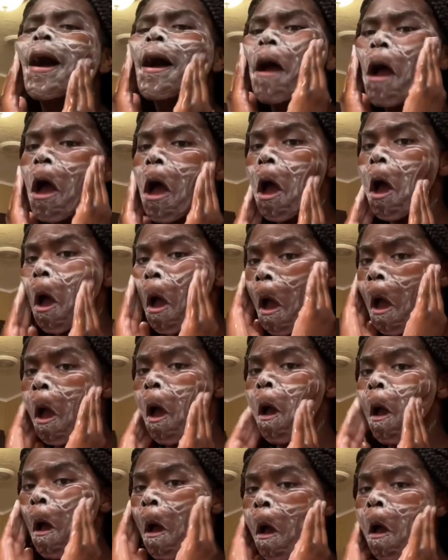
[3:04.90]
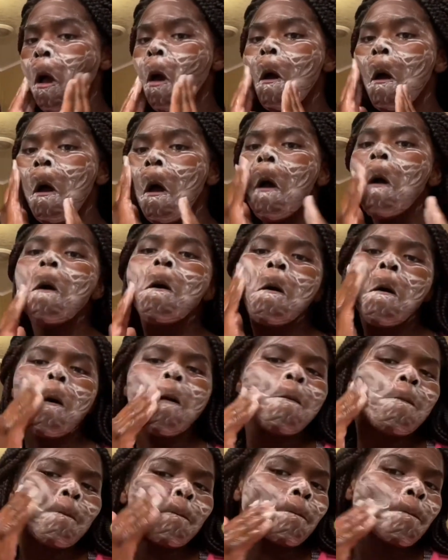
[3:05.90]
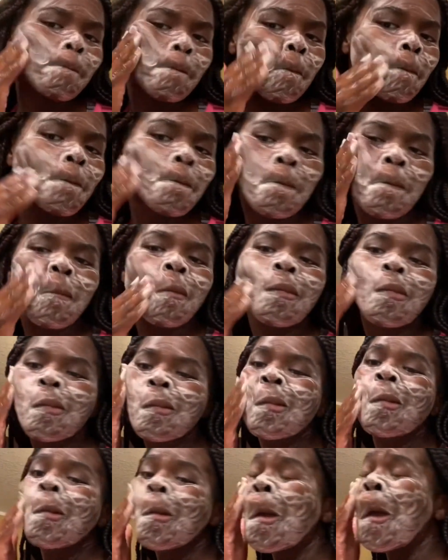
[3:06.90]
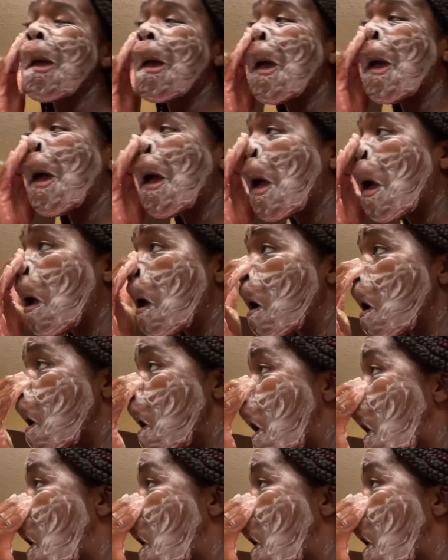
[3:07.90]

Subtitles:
how to add like the background song, but I just don't know how to do it right now. So